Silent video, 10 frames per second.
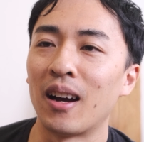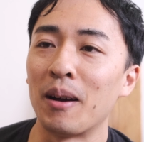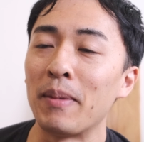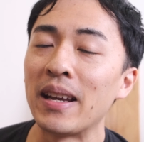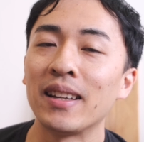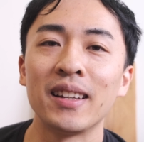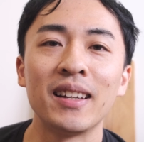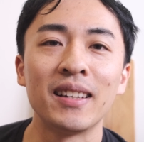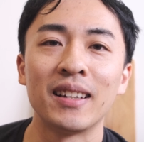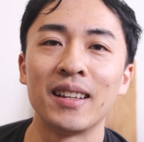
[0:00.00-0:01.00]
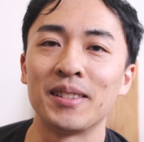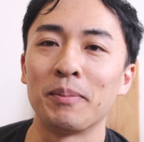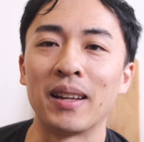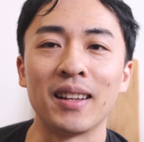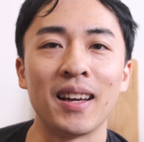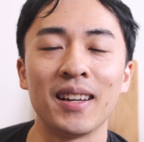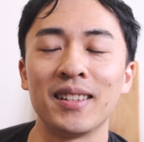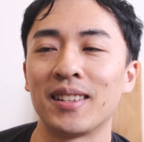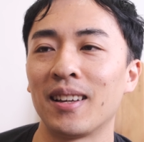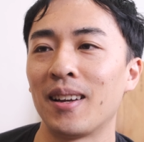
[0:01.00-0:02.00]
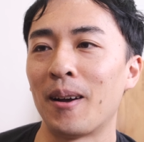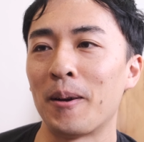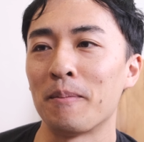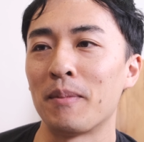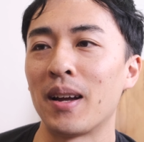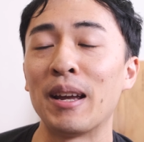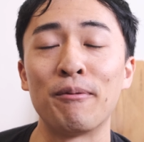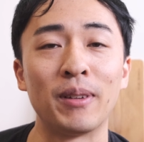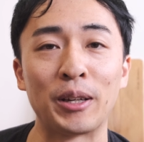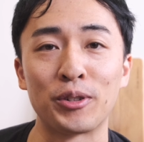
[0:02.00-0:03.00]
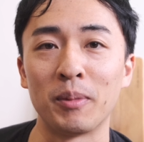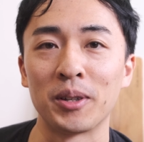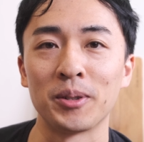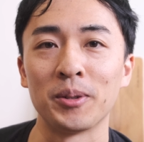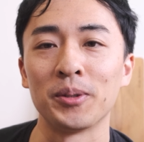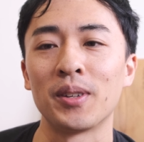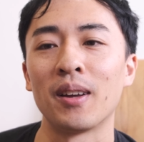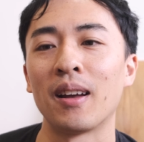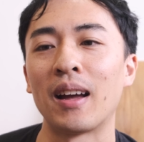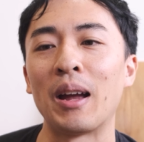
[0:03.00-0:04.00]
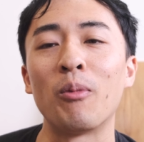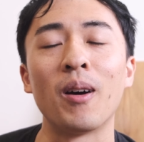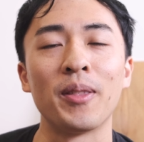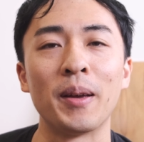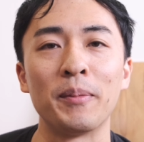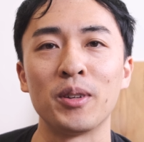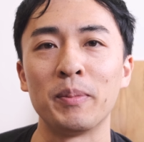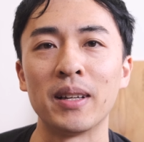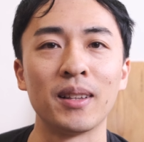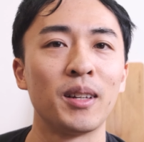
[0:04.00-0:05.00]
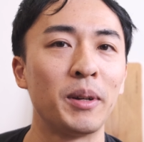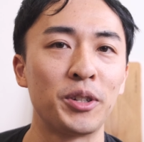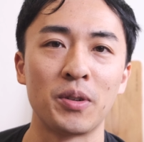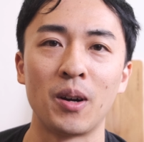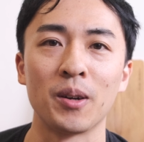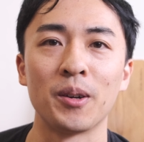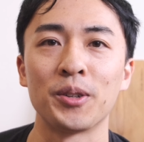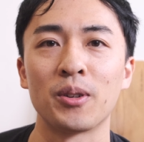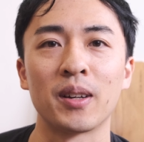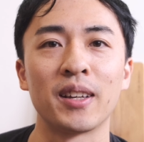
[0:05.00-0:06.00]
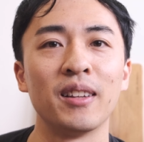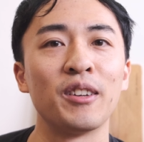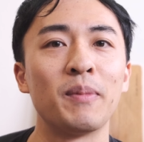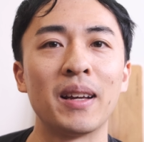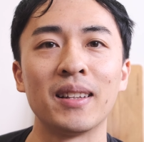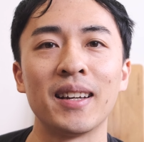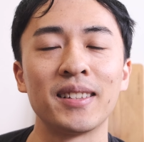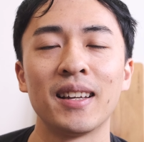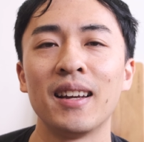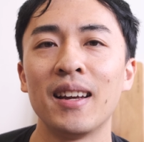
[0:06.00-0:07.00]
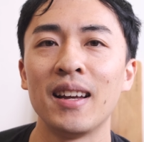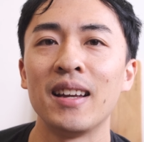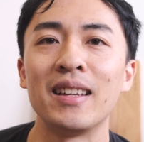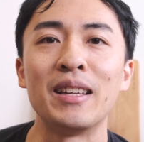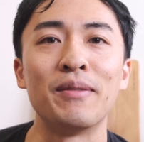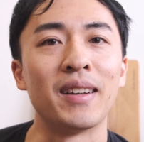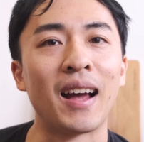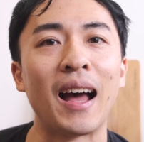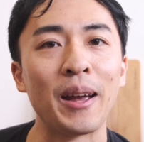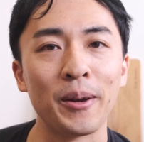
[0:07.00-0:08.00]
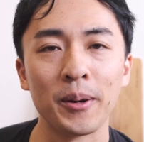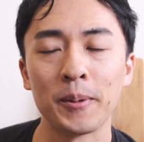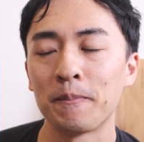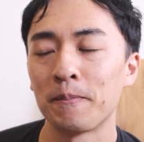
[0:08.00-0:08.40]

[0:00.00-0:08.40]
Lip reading: Mainly, it's my legs, my hip flexor muscles. I want them to be a little bit stronger so I can lift my legs even higher.